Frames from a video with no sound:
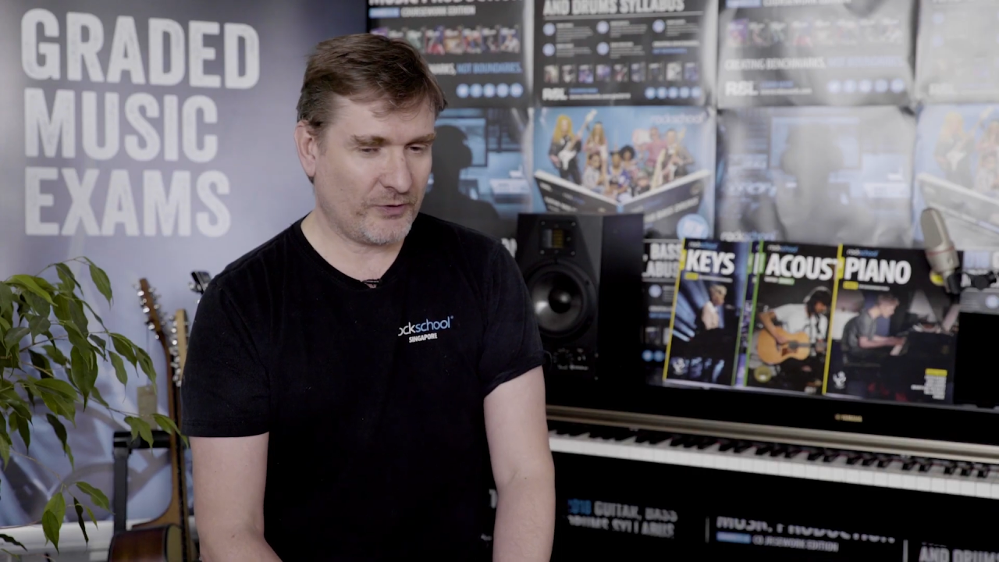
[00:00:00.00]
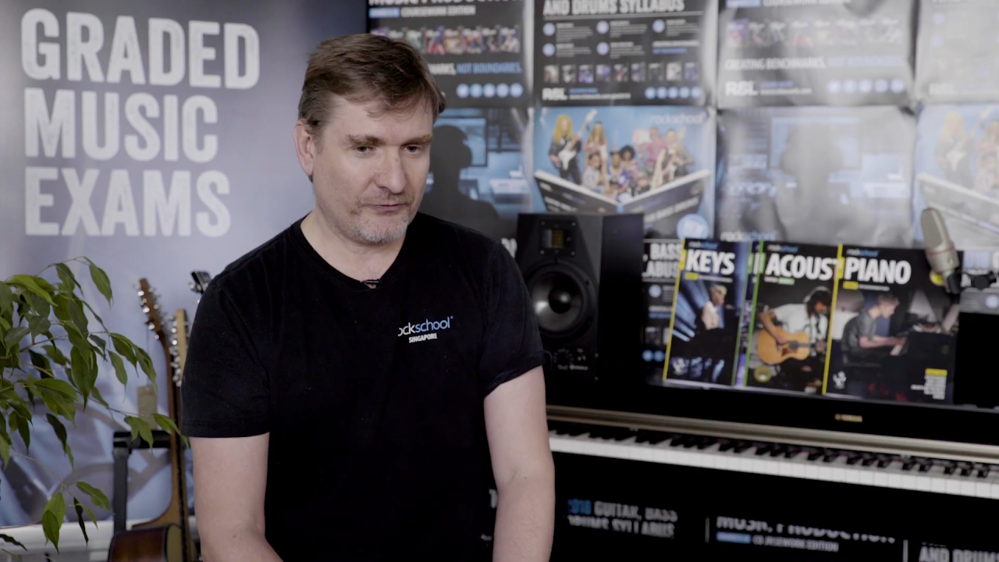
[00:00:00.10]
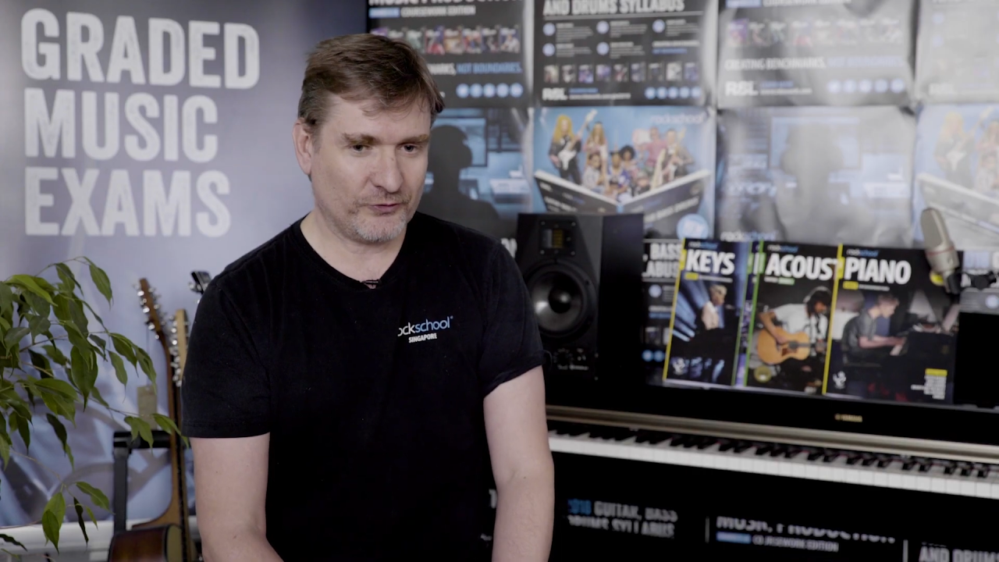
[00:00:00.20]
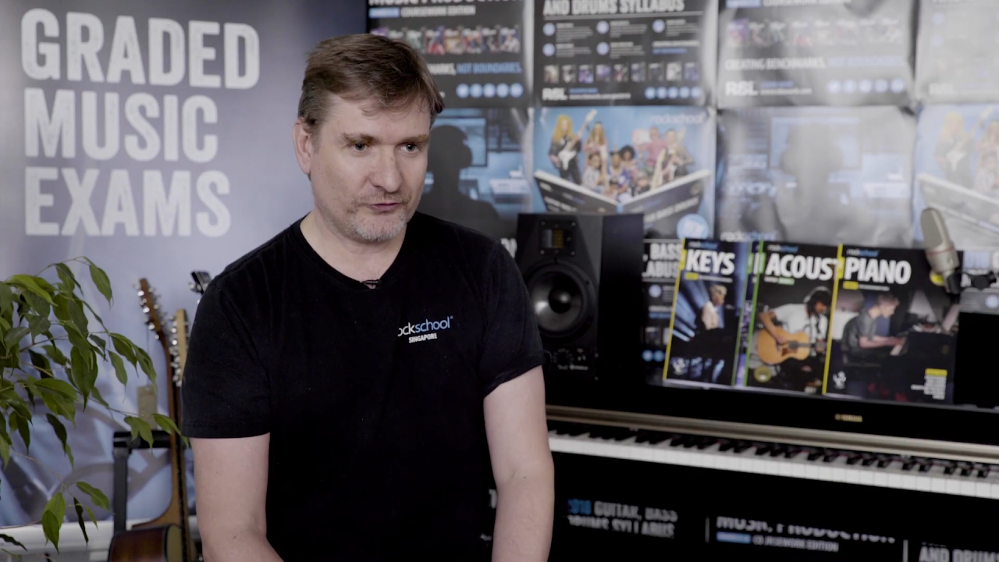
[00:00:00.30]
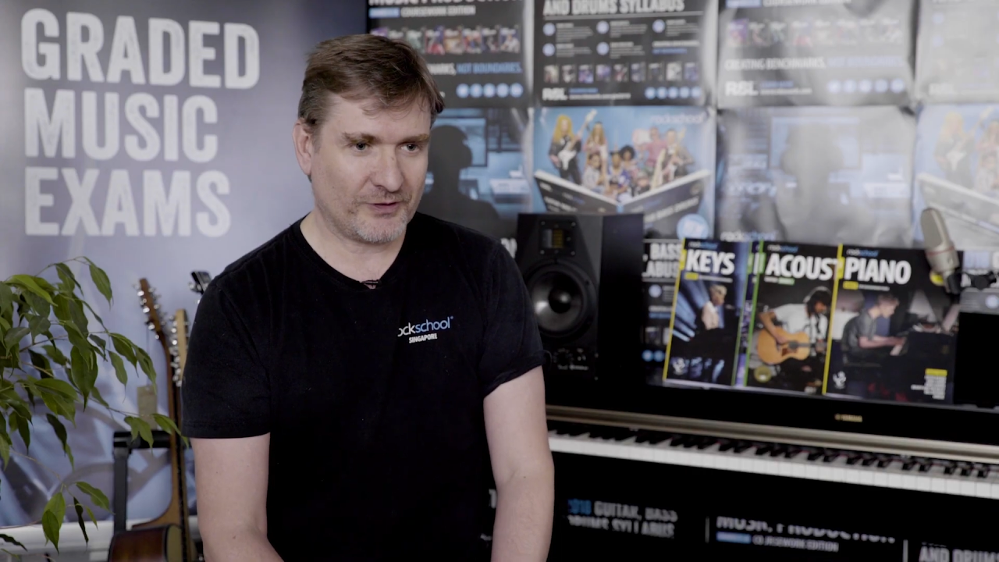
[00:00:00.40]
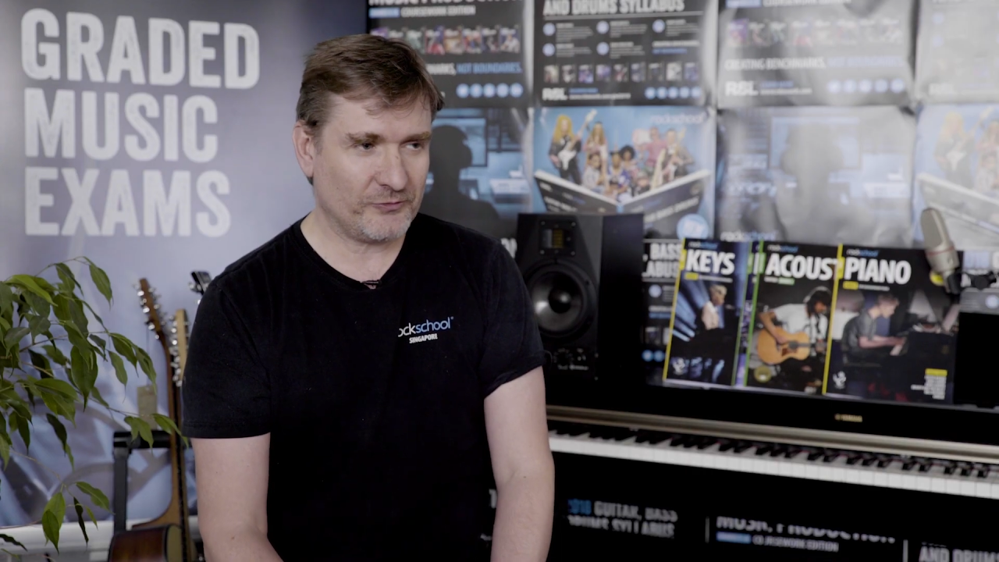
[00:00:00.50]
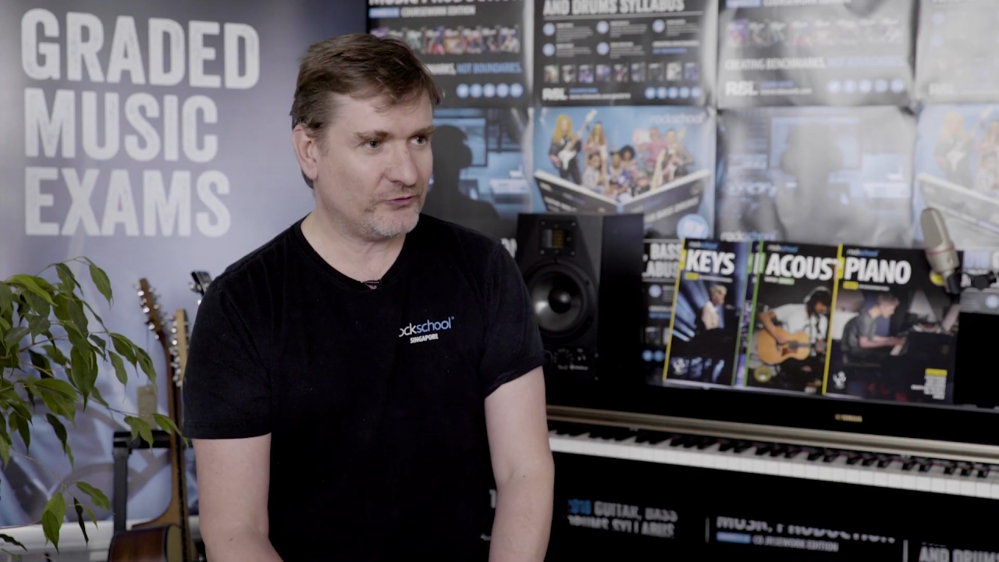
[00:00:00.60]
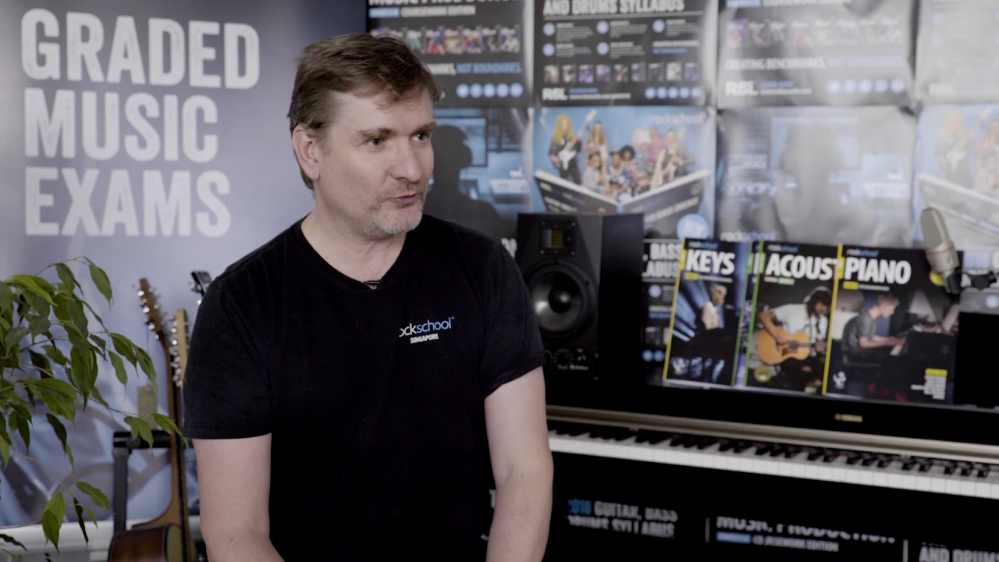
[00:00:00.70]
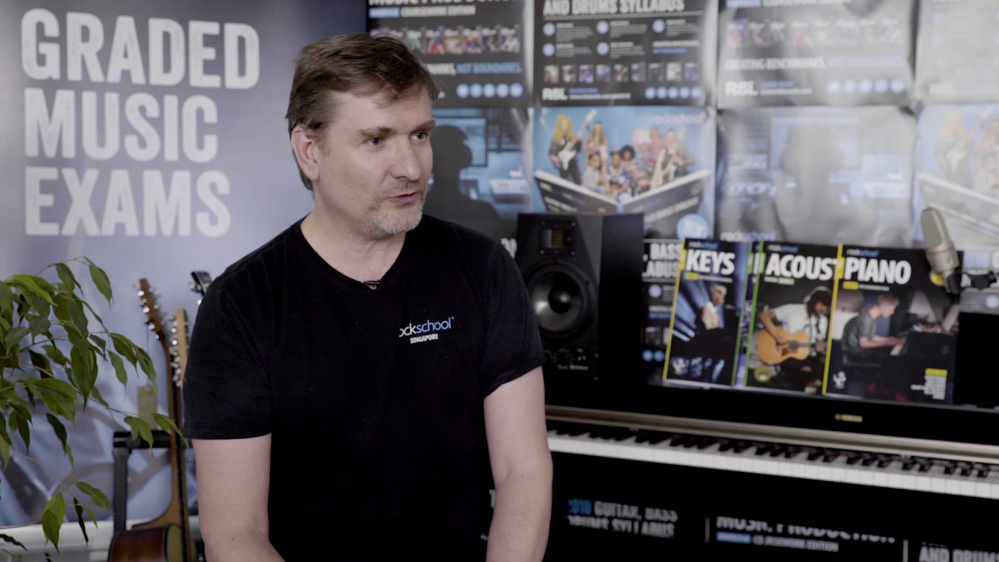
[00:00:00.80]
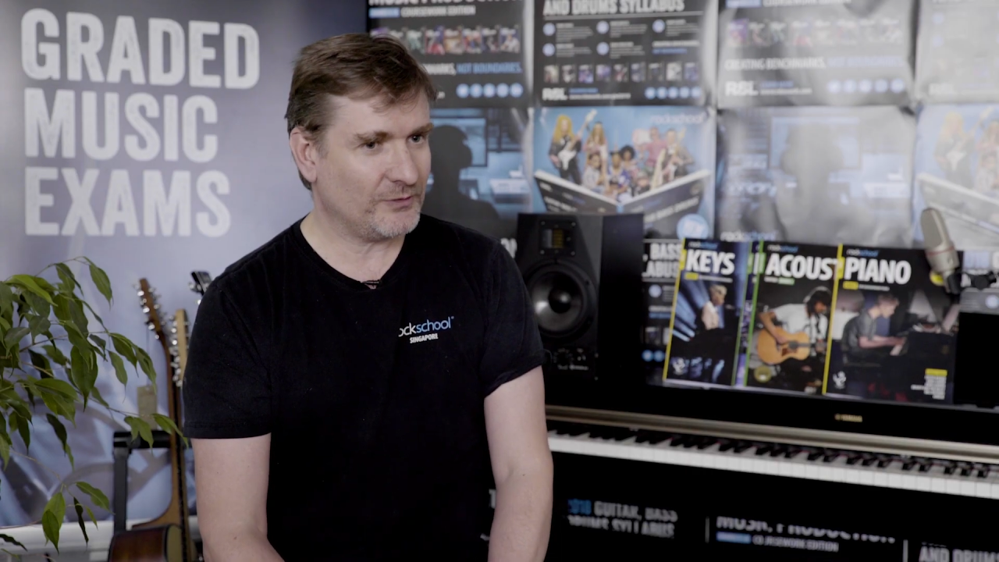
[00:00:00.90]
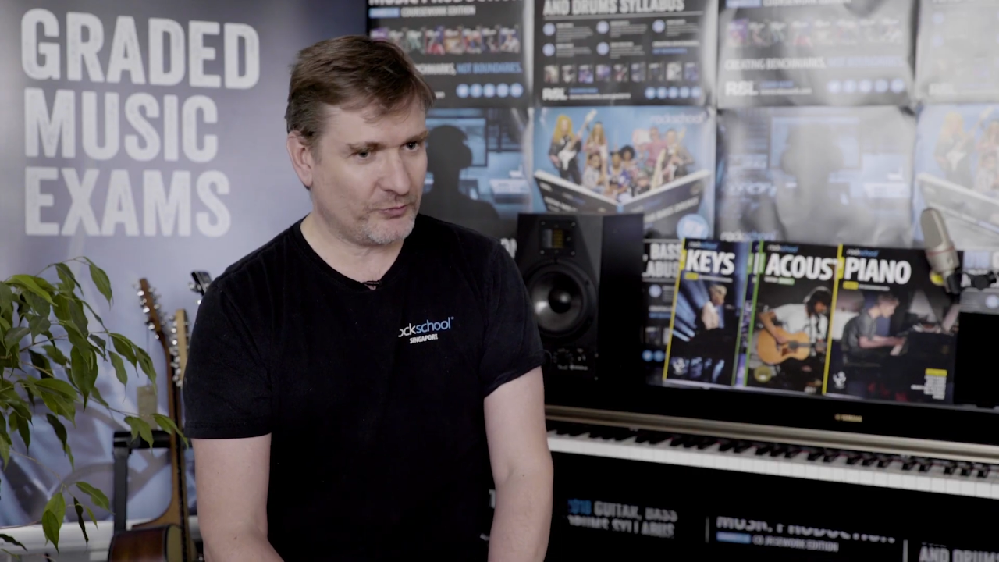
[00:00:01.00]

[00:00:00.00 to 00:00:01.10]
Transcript: off your drum stool